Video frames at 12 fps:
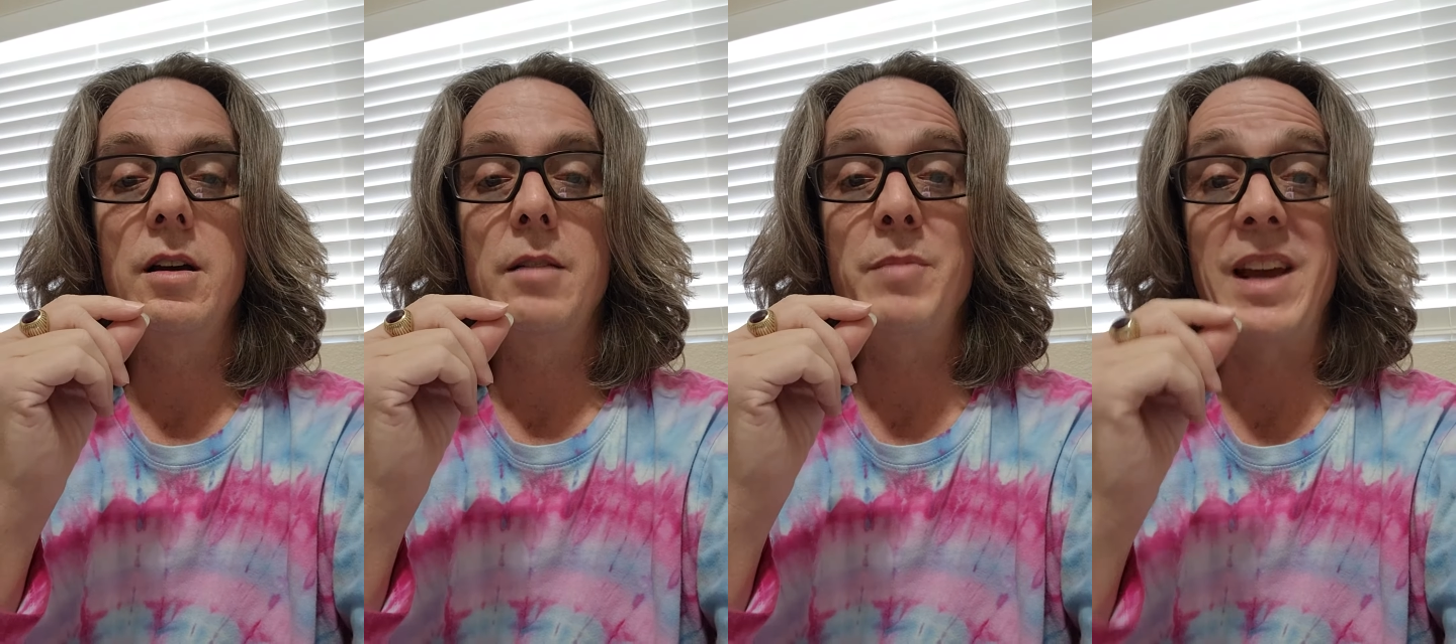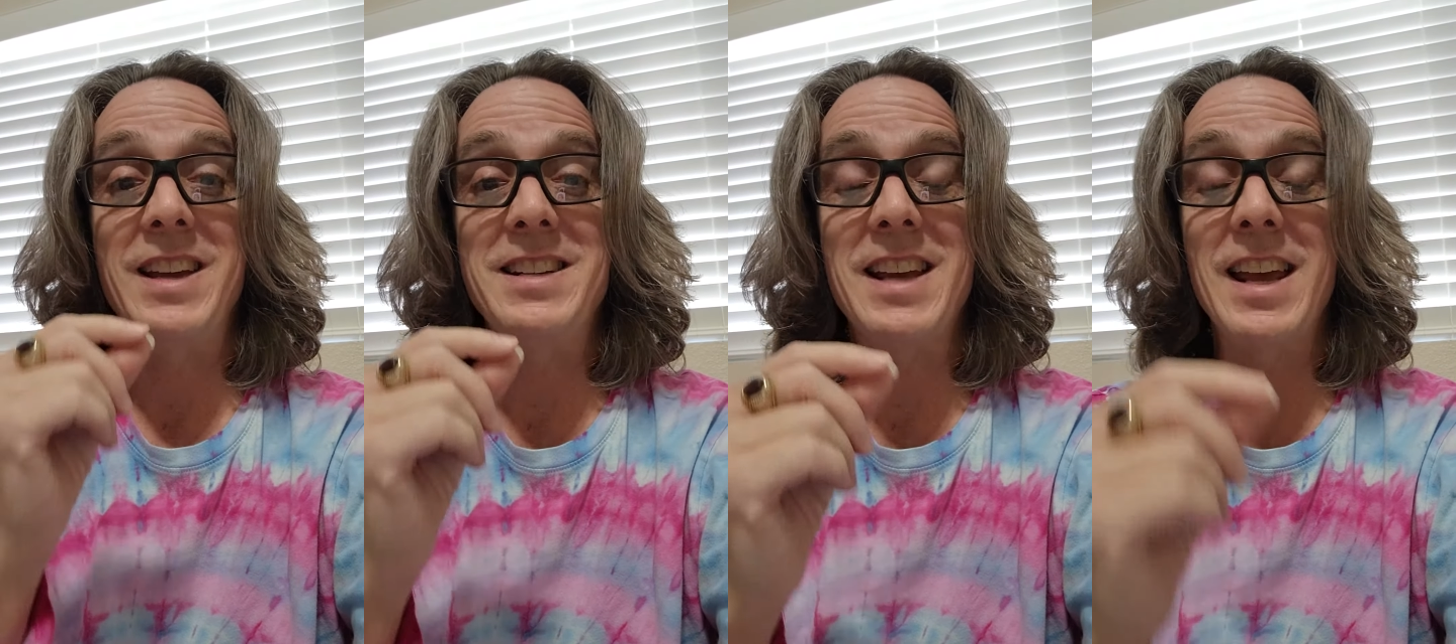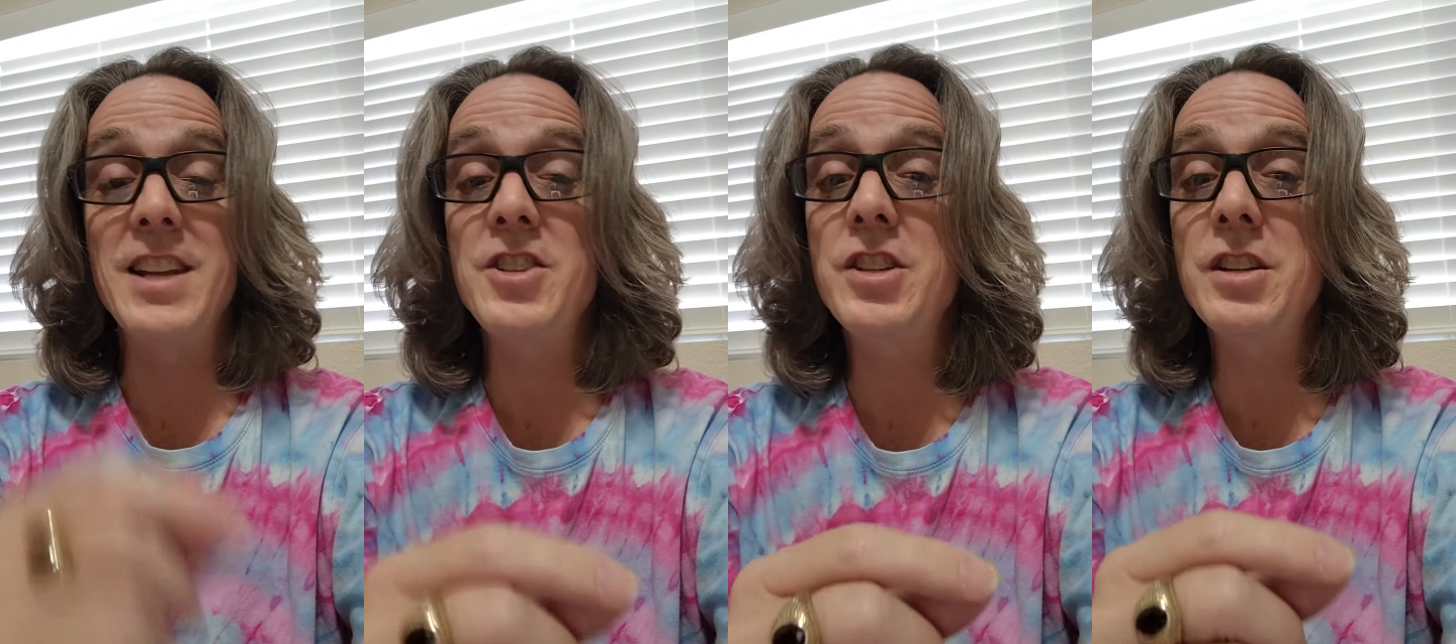pay
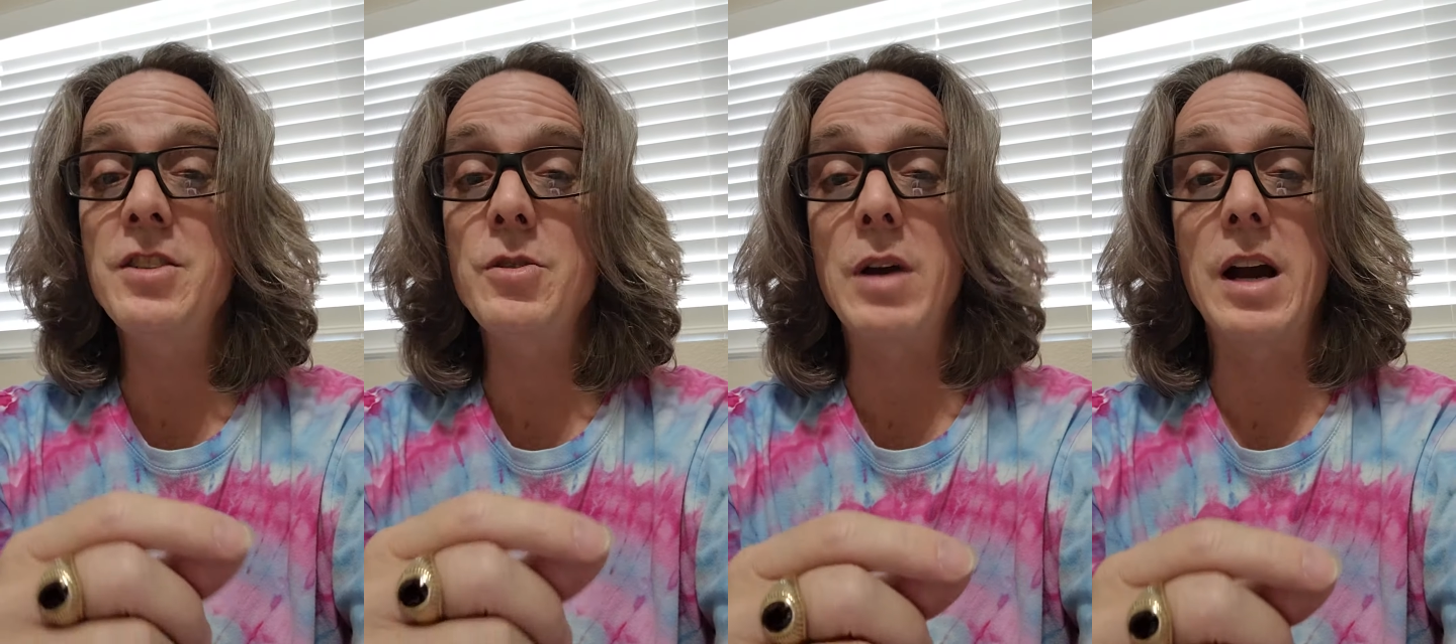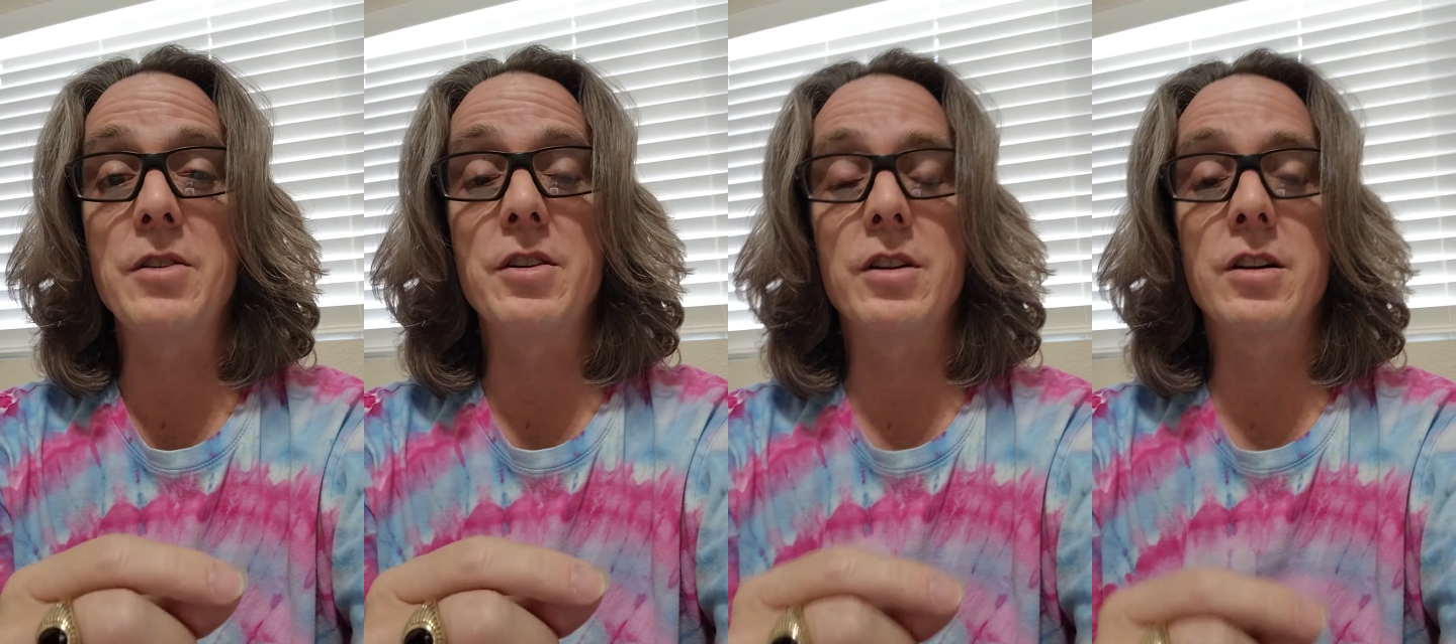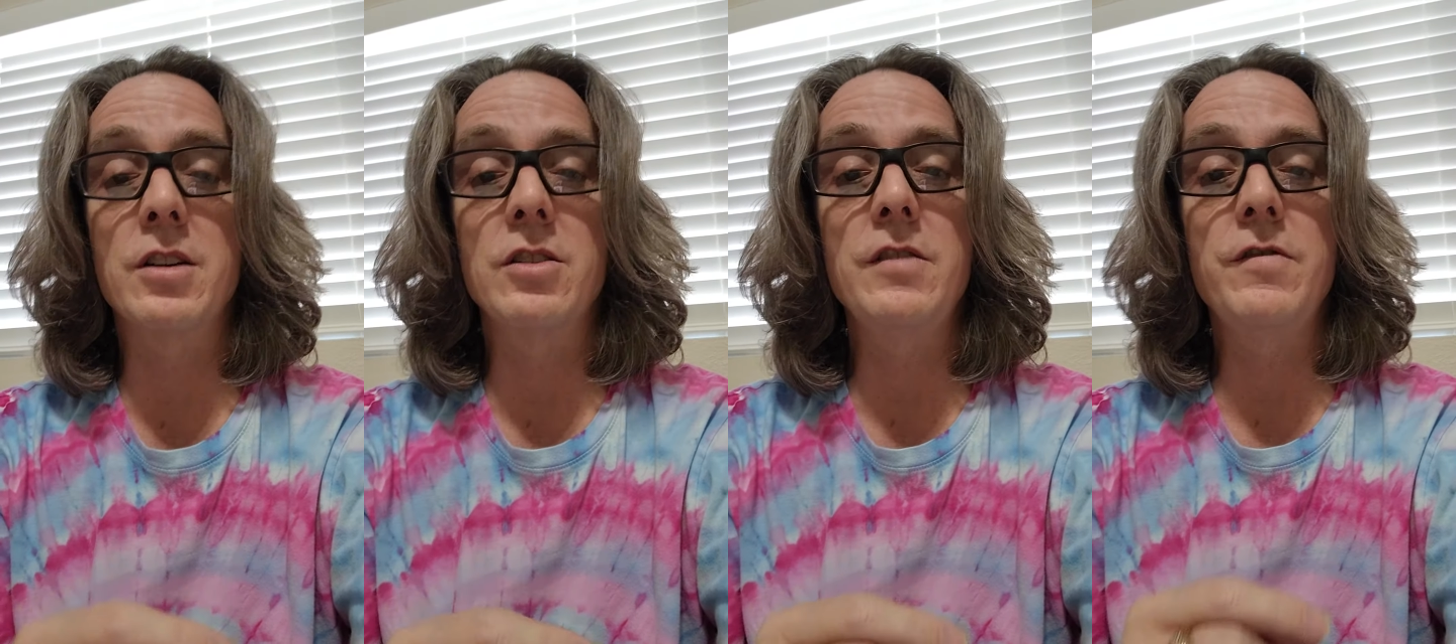attention to how you're
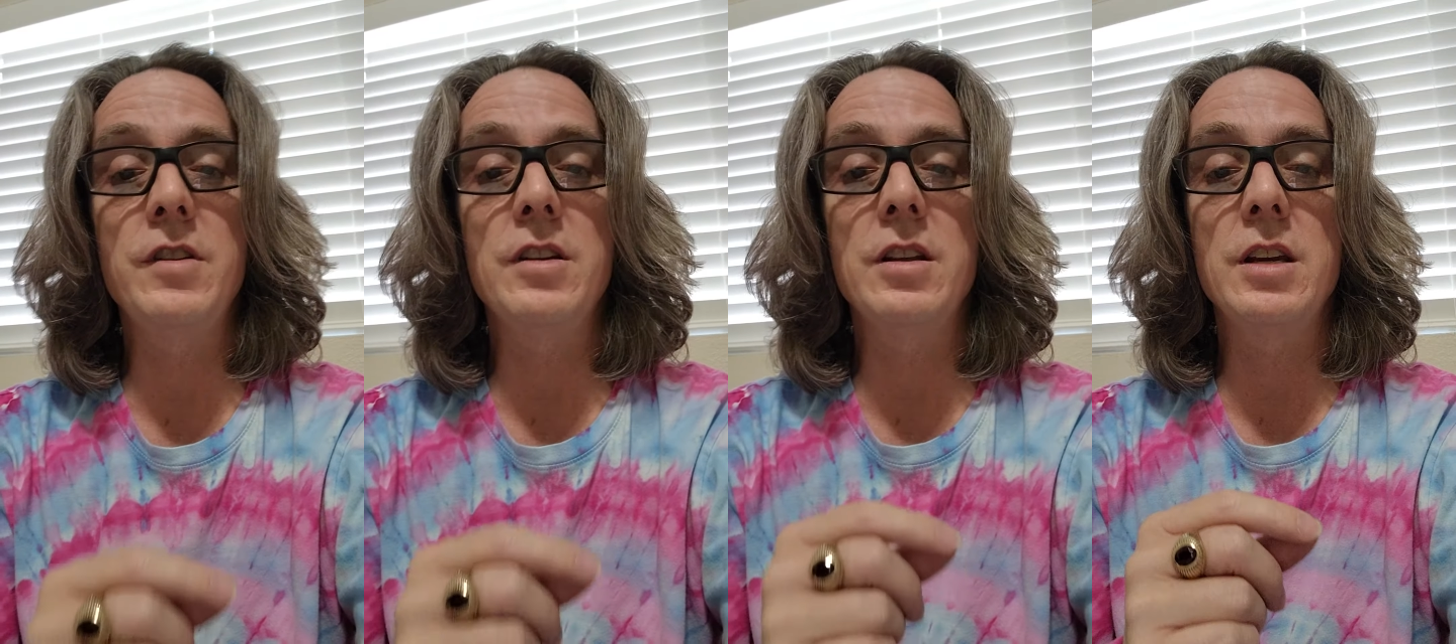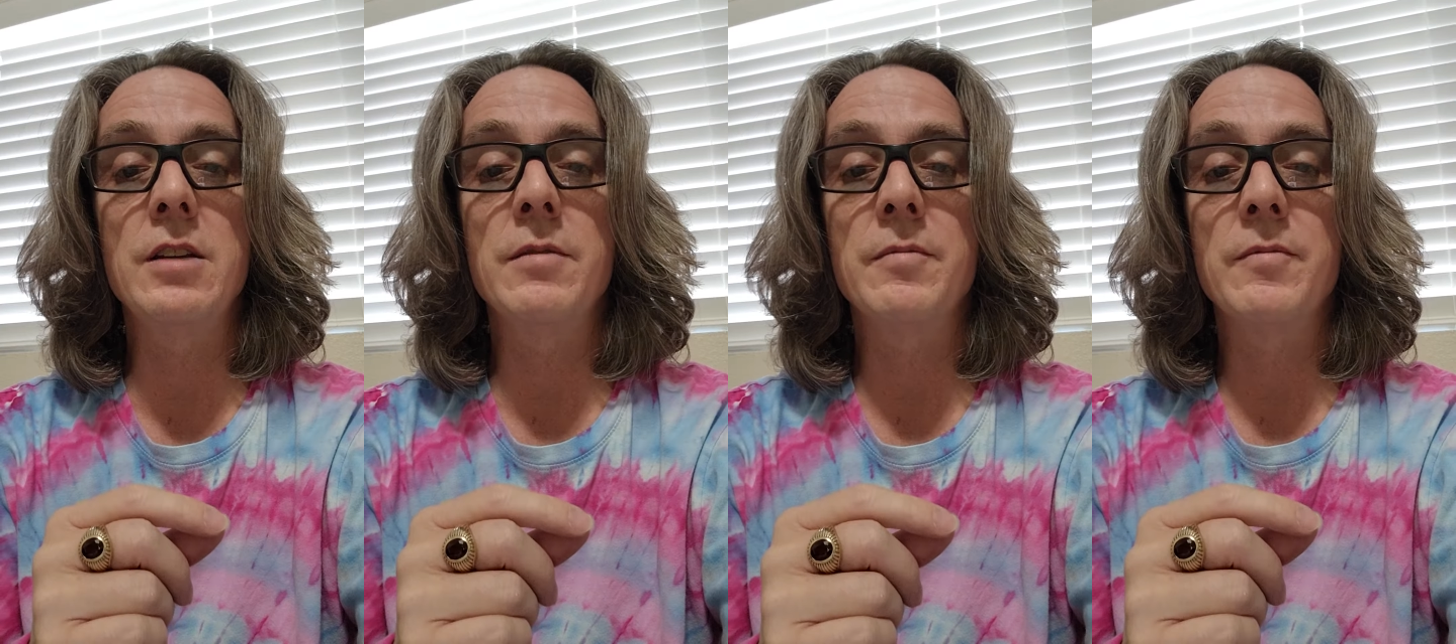currently feeling